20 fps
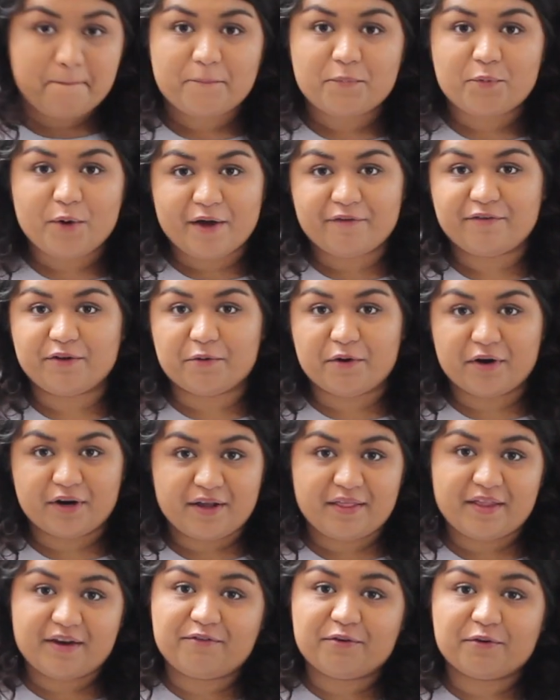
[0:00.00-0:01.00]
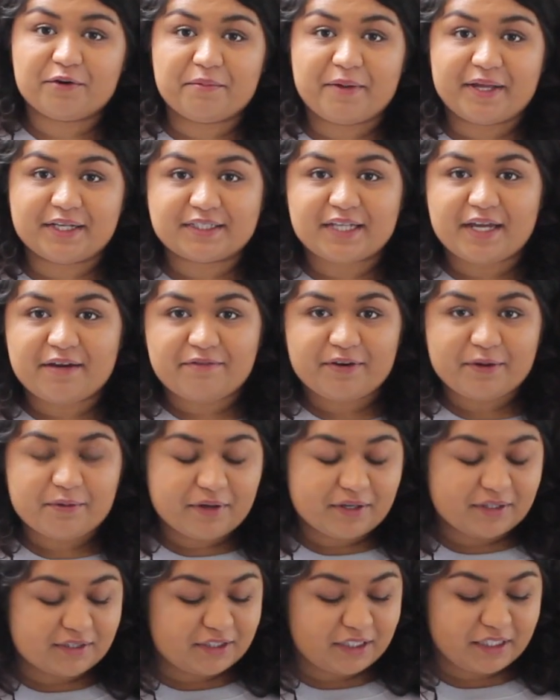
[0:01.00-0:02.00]
whatever you want. And then if you want to make savoury
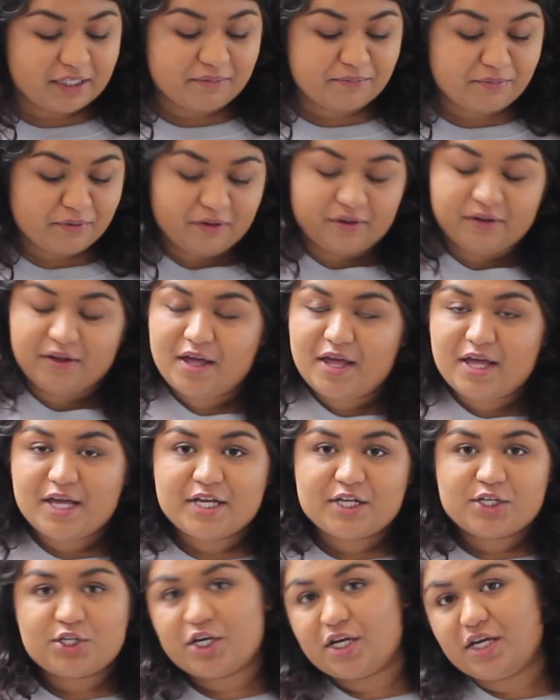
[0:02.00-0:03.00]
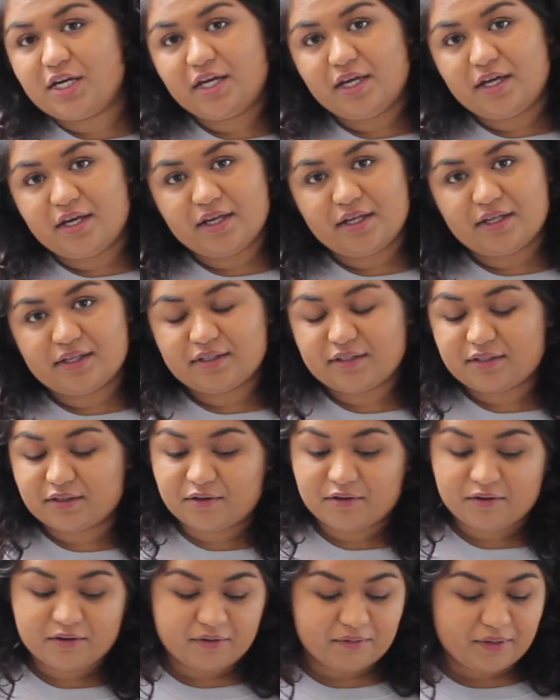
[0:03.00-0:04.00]
ones, you can put cheese
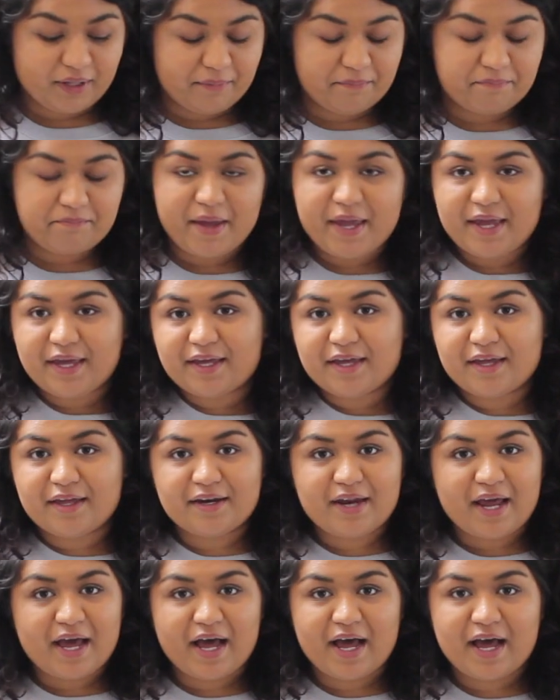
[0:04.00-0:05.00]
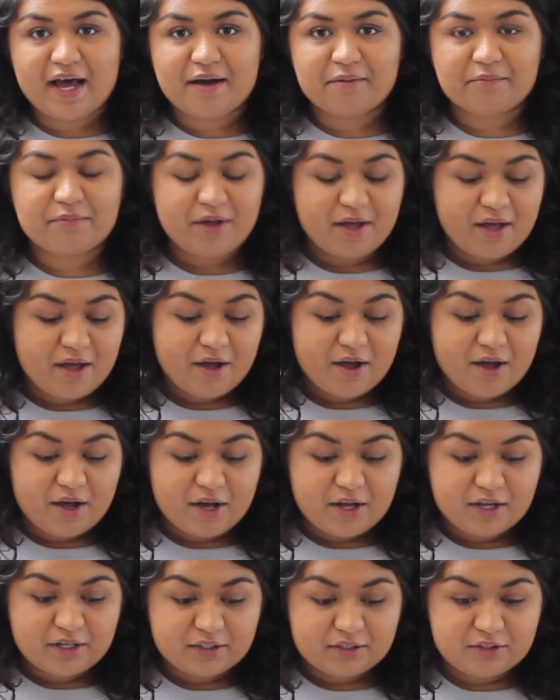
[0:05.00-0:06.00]
or like bacon, ham.
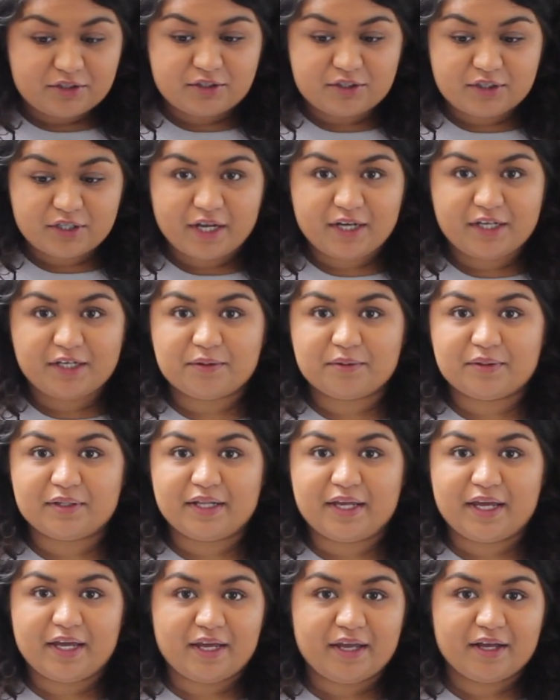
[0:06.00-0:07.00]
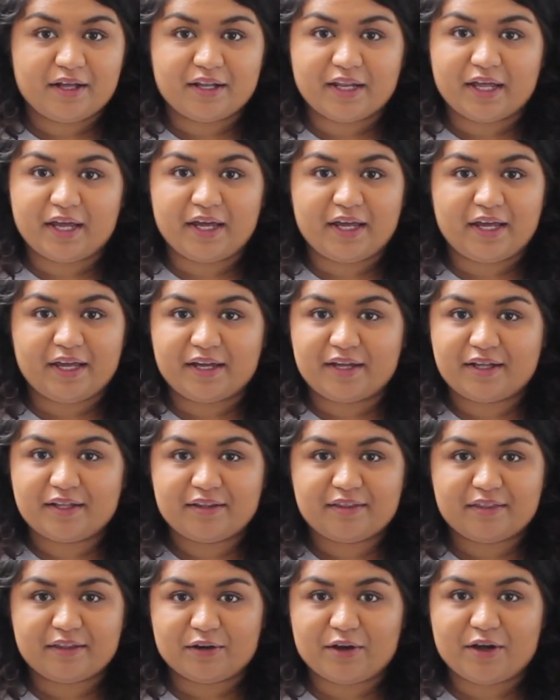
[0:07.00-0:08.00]
Genuinely, like
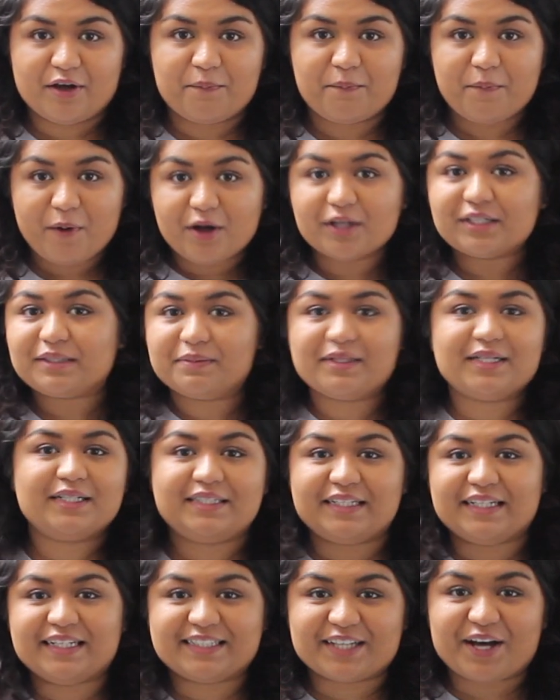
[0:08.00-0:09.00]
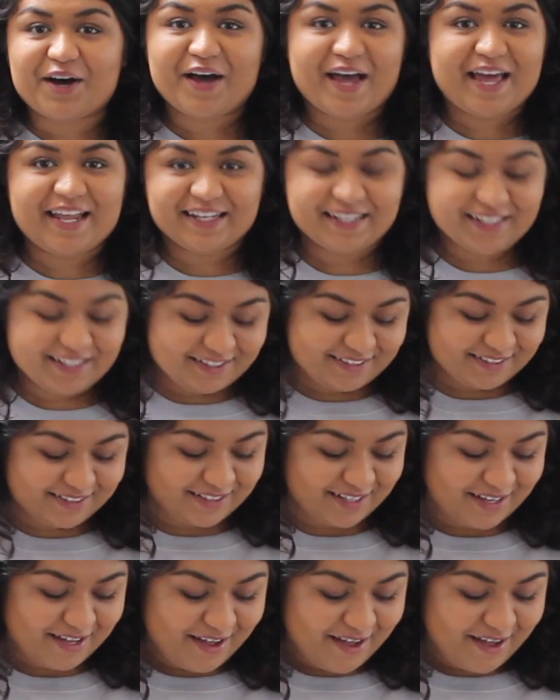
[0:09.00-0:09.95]
the possibilities are endless.